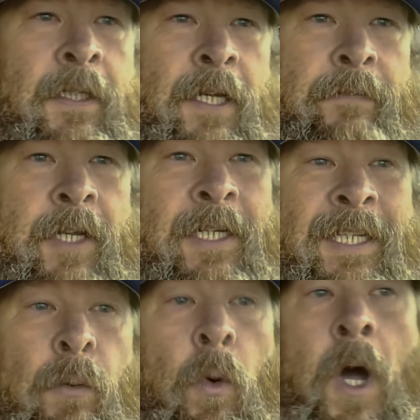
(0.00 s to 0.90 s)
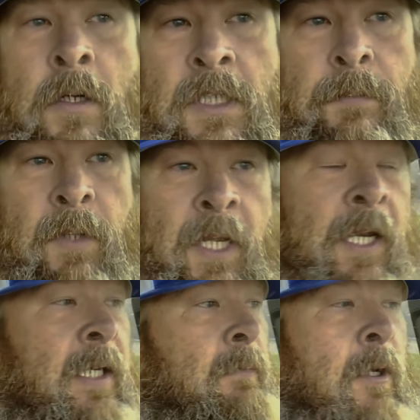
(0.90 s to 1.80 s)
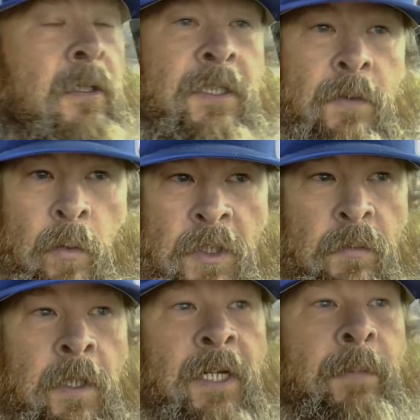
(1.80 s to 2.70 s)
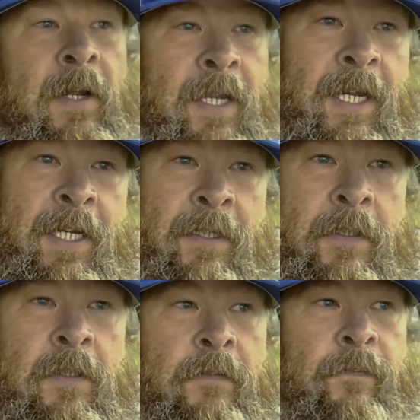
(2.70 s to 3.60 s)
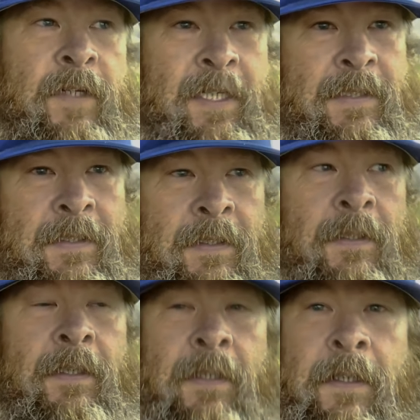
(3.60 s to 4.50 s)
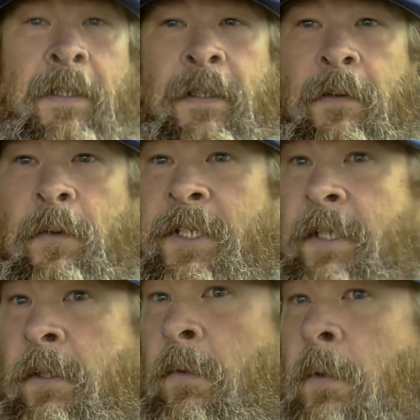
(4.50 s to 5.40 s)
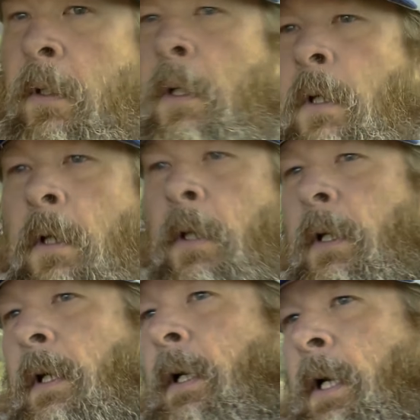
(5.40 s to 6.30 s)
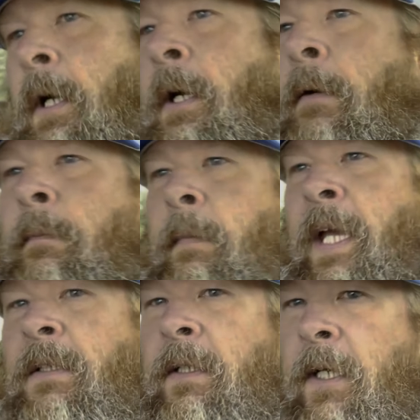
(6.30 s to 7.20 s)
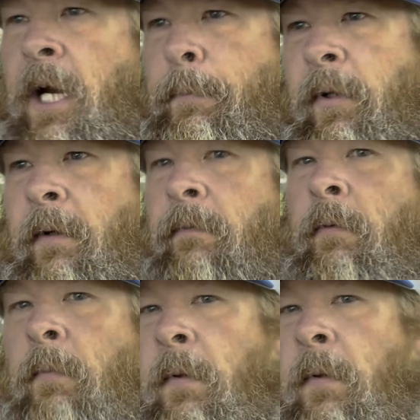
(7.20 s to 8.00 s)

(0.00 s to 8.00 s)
I've got to get a water supply, water source run about 800 feet or so. Actually, a couple of them.